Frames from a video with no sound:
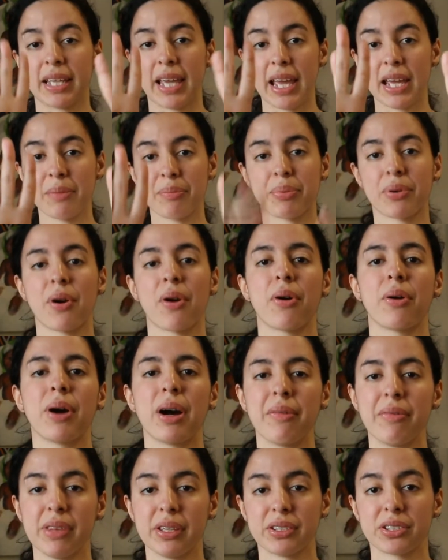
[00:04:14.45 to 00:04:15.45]
8th pro
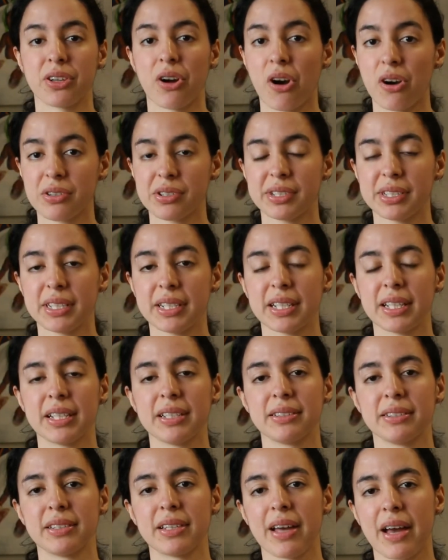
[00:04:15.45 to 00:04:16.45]
of this car seat
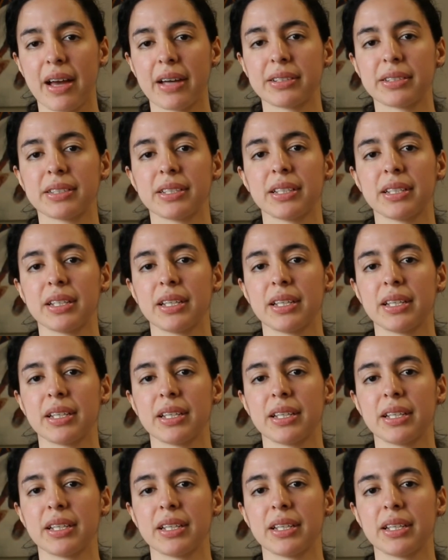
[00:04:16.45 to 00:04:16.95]
is that